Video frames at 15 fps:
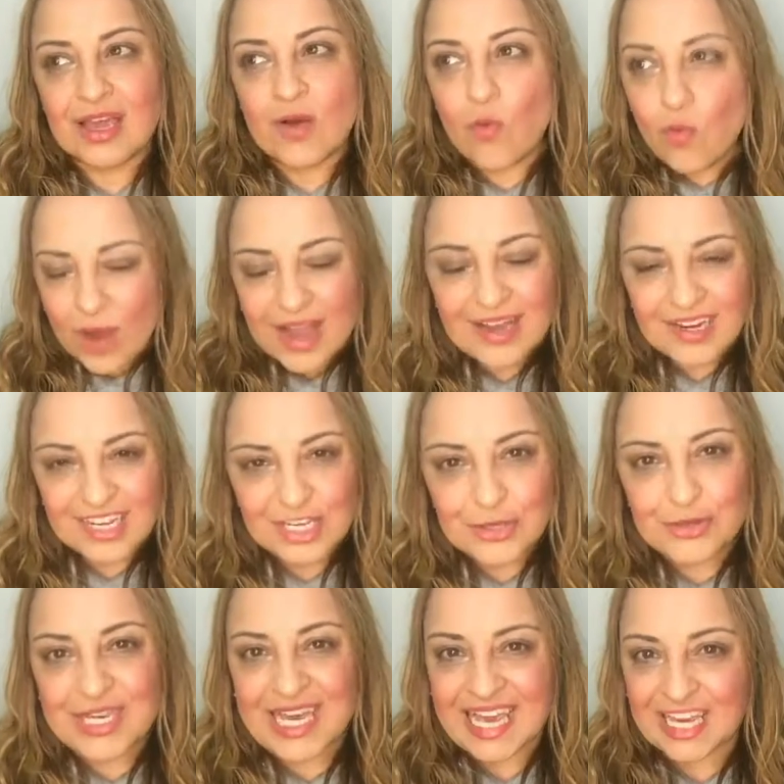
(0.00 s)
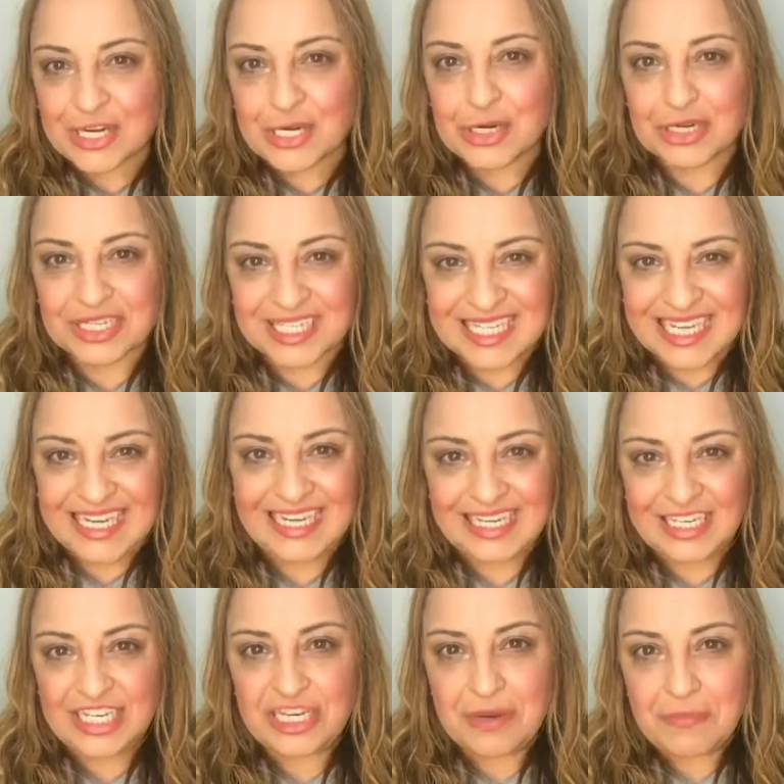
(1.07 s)
1, you cannot
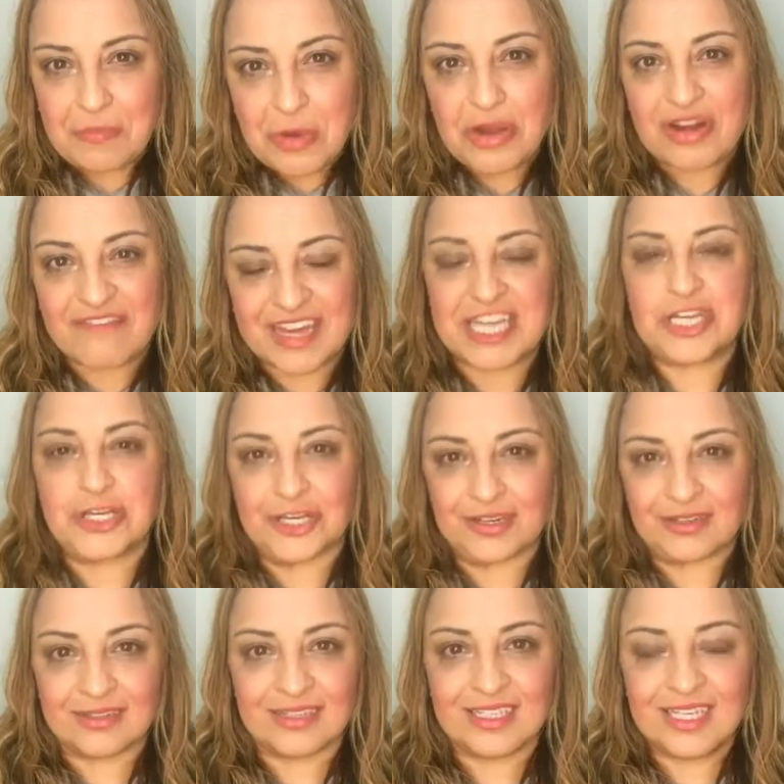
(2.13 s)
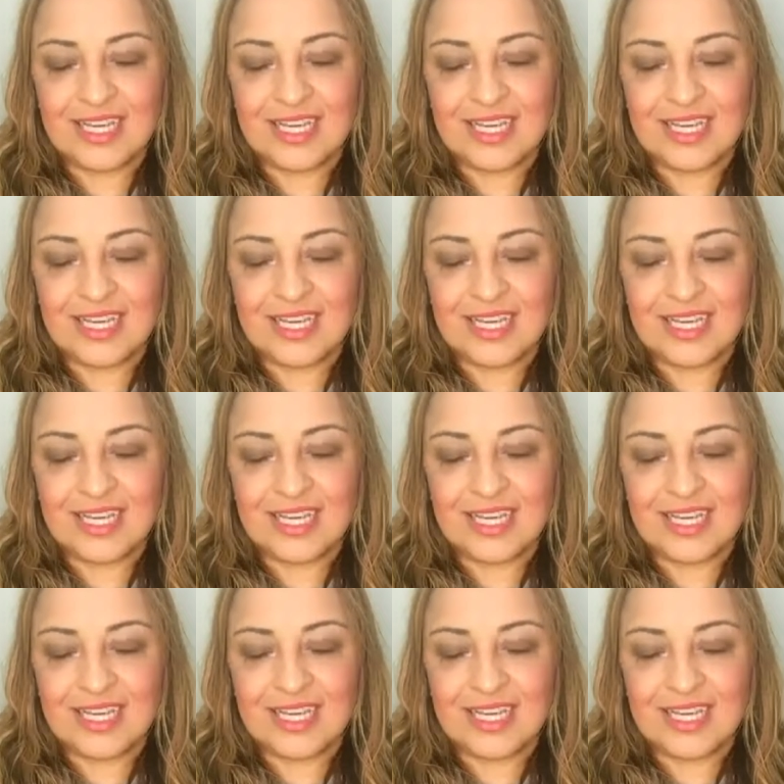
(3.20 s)
teach motivation.